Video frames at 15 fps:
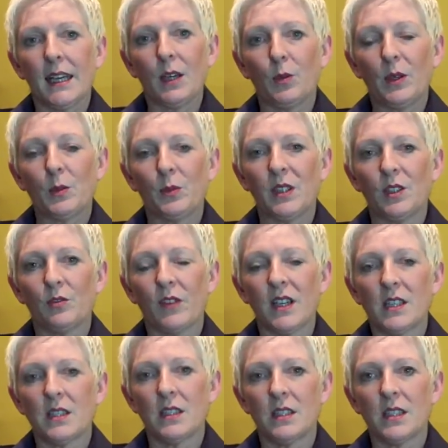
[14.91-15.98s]
when we
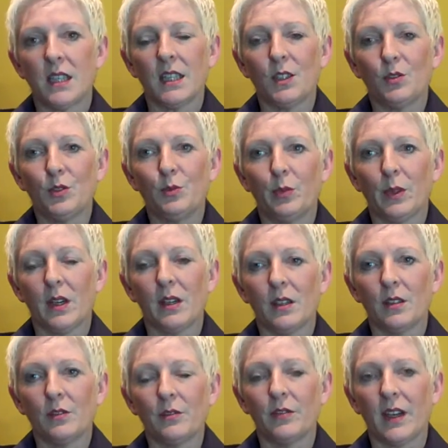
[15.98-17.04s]
invited a group
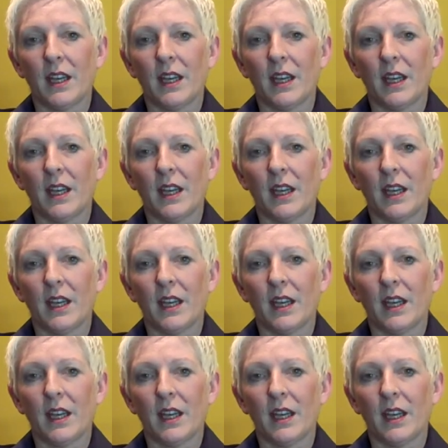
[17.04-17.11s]
of